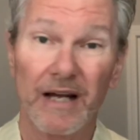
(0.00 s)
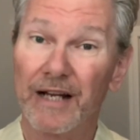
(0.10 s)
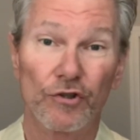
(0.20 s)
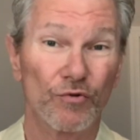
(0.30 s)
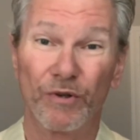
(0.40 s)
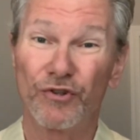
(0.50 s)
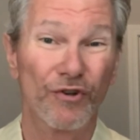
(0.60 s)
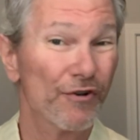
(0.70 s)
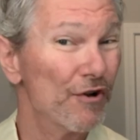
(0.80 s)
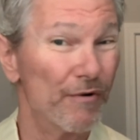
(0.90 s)
I just want you
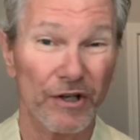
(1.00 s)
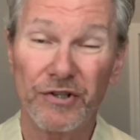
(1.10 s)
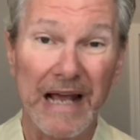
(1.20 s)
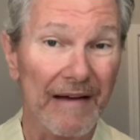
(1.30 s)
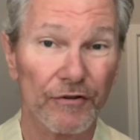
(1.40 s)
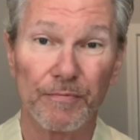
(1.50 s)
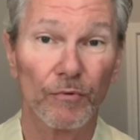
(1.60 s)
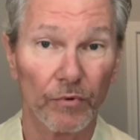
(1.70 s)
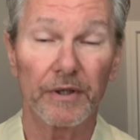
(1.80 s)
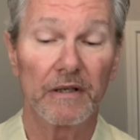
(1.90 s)
to know our staff has
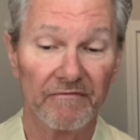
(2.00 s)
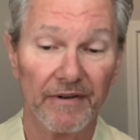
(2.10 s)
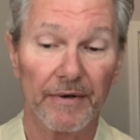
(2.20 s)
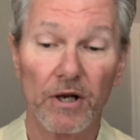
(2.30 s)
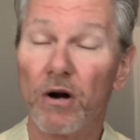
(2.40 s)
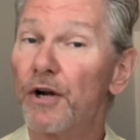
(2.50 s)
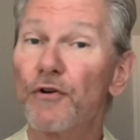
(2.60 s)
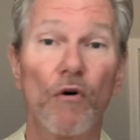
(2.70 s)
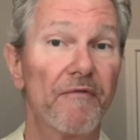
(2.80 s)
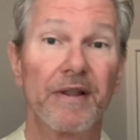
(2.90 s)
been working very hard
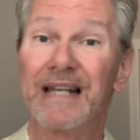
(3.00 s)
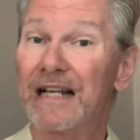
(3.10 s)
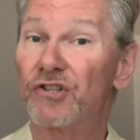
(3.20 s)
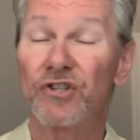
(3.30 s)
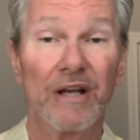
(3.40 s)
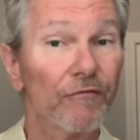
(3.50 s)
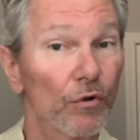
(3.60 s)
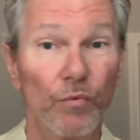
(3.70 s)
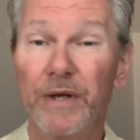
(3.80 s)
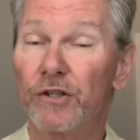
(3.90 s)
over the last
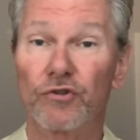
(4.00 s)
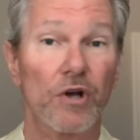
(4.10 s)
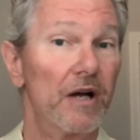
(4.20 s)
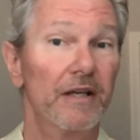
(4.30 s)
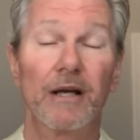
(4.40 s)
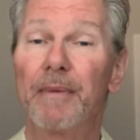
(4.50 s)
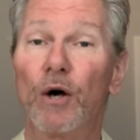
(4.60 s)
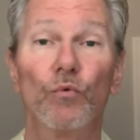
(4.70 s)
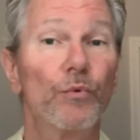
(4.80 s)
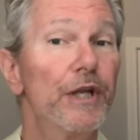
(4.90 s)
several weeks talking
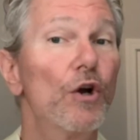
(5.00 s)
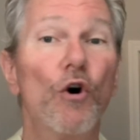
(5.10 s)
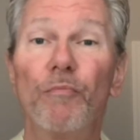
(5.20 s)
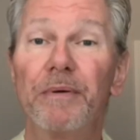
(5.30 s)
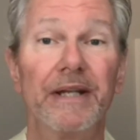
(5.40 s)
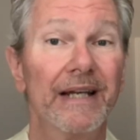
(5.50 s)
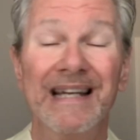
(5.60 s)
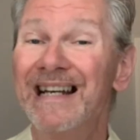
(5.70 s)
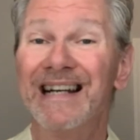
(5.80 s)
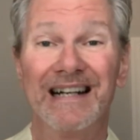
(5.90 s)
about reopening
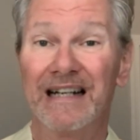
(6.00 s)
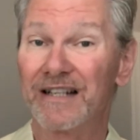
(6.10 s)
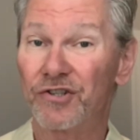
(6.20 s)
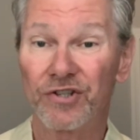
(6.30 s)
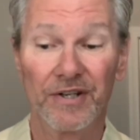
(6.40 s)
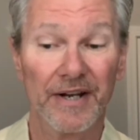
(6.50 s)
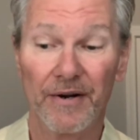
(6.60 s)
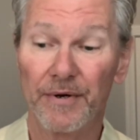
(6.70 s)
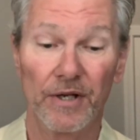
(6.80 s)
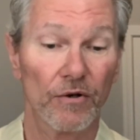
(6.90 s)

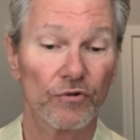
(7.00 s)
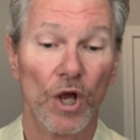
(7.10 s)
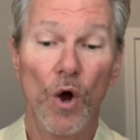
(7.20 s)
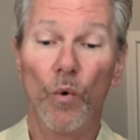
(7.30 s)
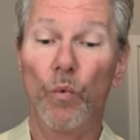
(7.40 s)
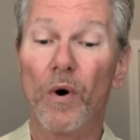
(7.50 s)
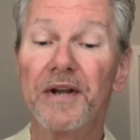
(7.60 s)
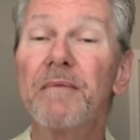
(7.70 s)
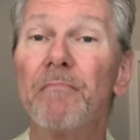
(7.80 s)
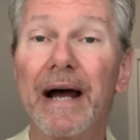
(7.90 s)
scenarios, what
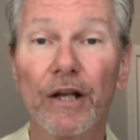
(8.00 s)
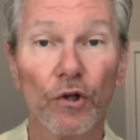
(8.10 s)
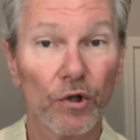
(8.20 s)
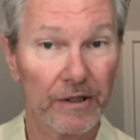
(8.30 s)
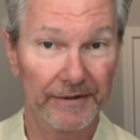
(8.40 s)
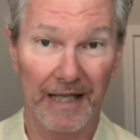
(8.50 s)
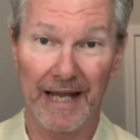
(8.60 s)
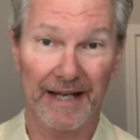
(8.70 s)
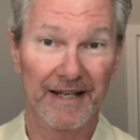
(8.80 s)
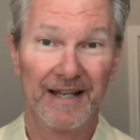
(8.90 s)
it might look
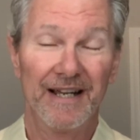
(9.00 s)
like